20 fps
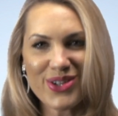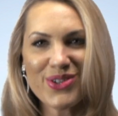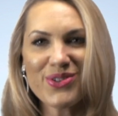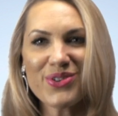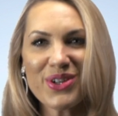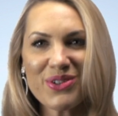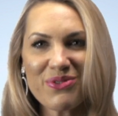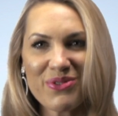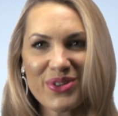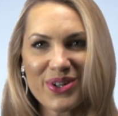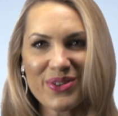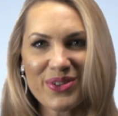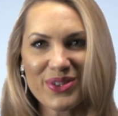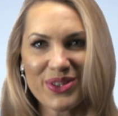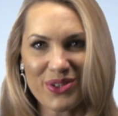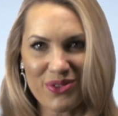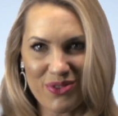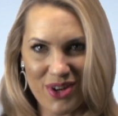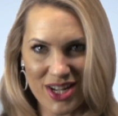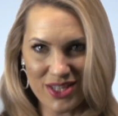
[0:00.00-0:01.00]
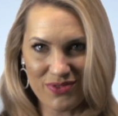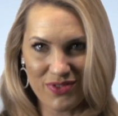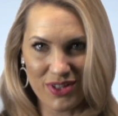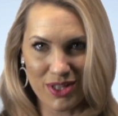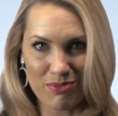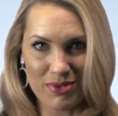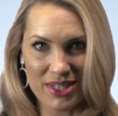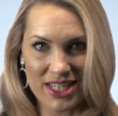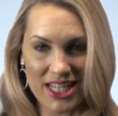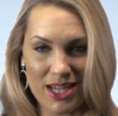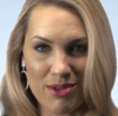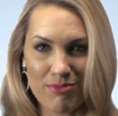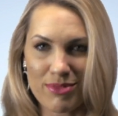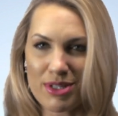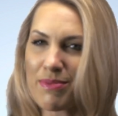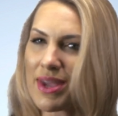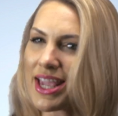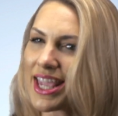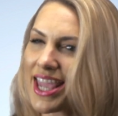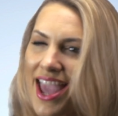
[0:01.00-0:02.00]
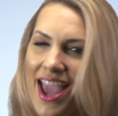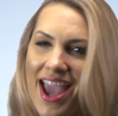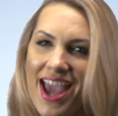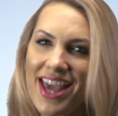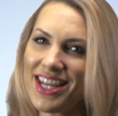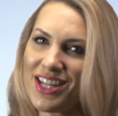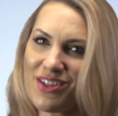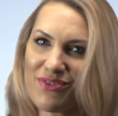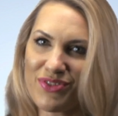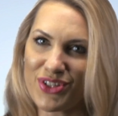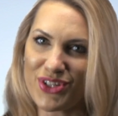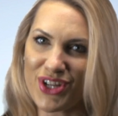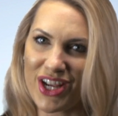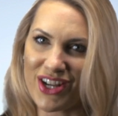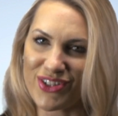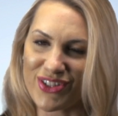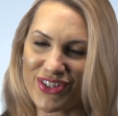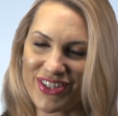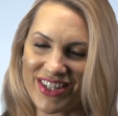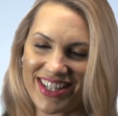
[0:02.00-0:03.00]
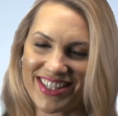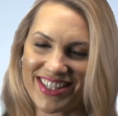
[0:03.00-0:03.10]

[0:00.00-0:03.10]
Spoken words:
you can work with the Russ Phillips team to make any of the changes